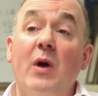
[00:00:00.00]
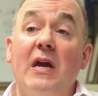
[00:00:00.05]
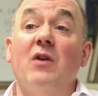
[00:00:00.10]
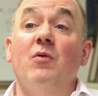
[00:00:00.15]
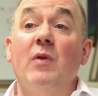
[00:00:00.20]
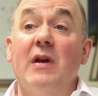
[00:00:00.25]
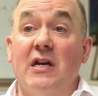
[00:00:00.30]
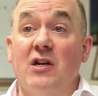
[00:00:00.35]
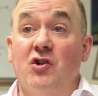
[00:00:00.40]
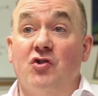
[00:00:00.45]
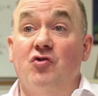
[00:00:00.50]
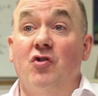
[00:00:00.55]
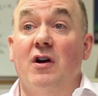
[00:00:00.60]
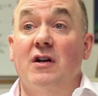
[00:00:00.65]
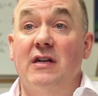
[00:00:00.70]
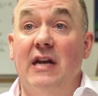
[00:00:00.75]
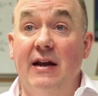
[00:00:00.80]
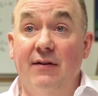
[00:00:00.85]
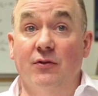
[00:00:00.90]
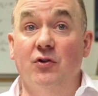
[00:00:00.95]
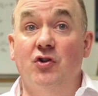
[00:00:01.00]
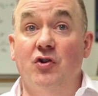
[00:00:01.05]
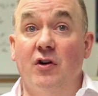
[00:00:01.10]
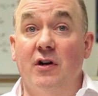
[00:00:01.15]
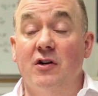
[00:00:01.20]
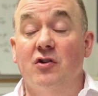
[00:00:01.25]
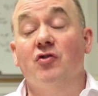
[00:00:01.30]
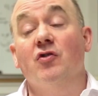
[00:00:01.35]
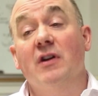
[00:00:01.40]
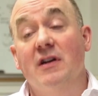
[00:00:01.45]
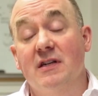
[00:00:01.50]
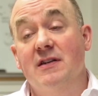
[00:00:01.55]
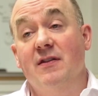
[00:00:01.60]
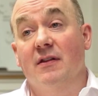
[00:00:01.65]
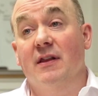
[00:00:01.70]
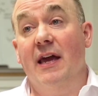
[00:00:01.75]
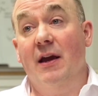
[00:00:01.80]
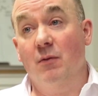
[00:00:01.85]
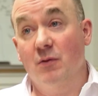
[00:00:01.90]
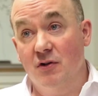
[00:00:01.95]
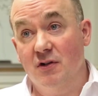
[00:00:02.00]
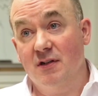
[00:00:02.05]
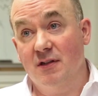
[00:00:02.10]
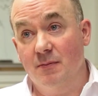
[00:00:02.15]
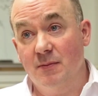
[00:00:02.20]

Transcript: we can reconstruct evolutionary trees of the languages